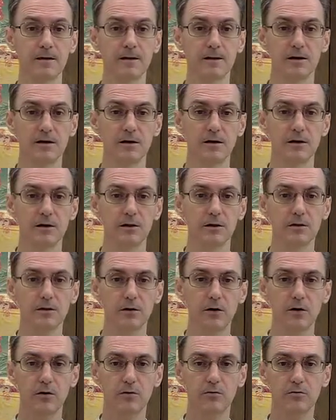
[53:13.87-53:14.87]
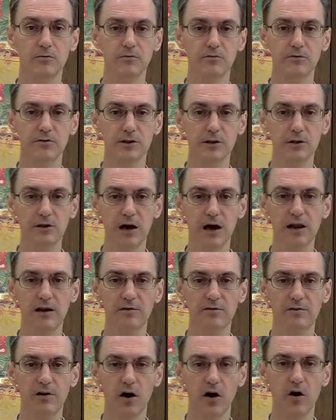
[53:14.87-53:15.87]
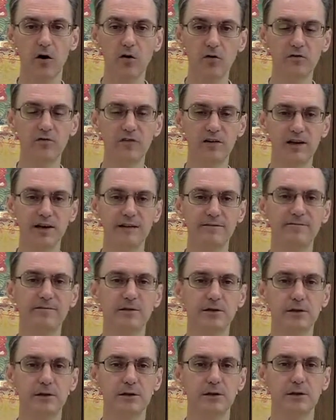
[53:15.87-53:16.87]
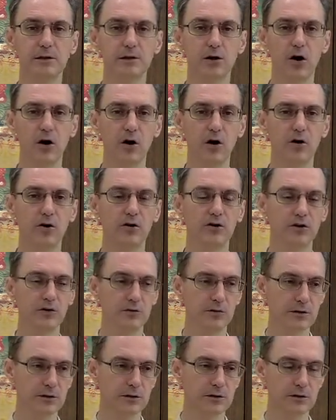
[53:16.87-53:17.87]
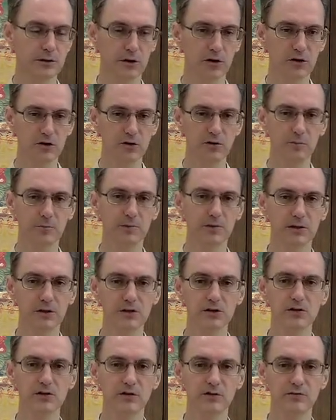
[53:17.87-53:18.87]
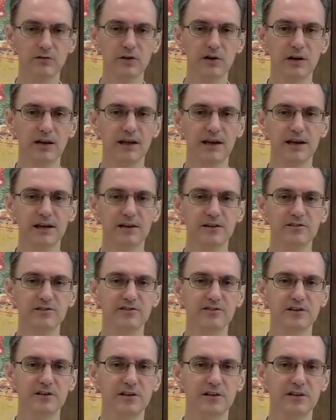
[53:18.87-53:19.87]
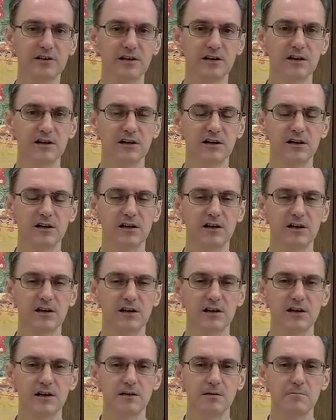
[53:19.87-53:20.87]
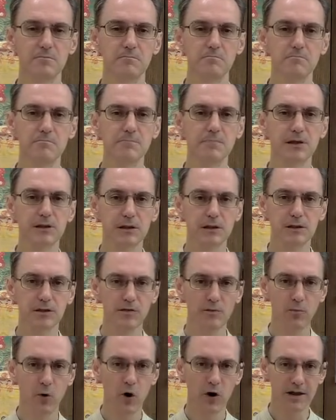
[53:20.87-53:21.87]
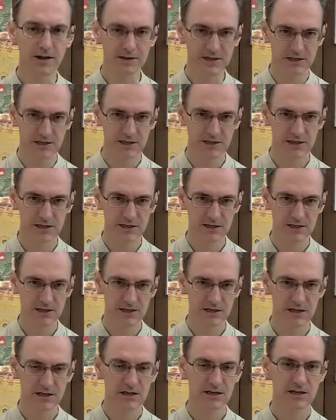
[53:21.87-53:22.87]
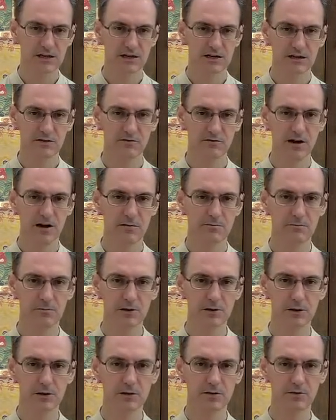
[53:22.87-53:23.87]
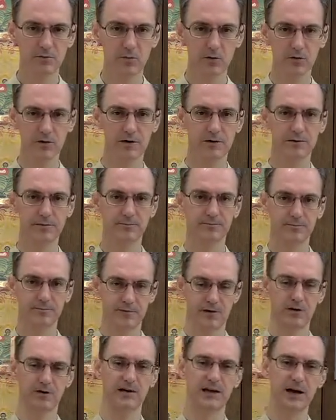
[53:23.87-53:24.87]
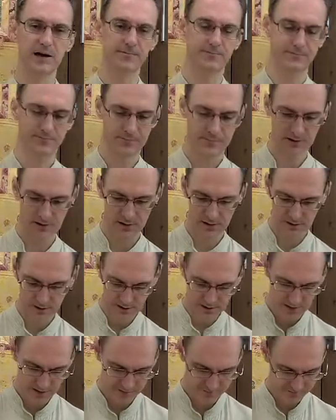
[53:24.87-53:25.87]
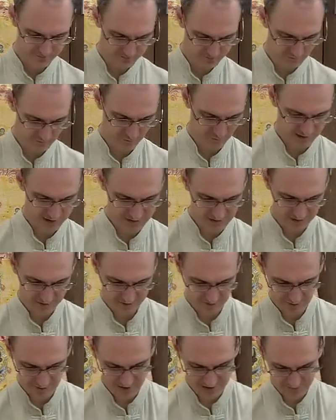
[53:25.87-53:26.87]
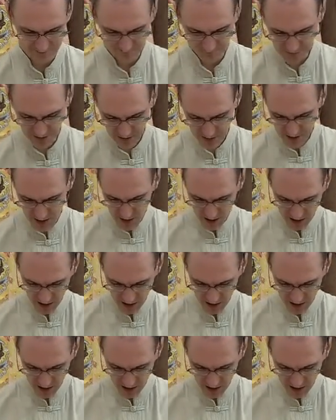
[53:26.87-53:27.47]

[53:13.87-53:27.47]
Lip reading: So this kind of overemphasis on your position of your legs misses the point, right? Misses the point. Okay, enough ranting for me. I'm just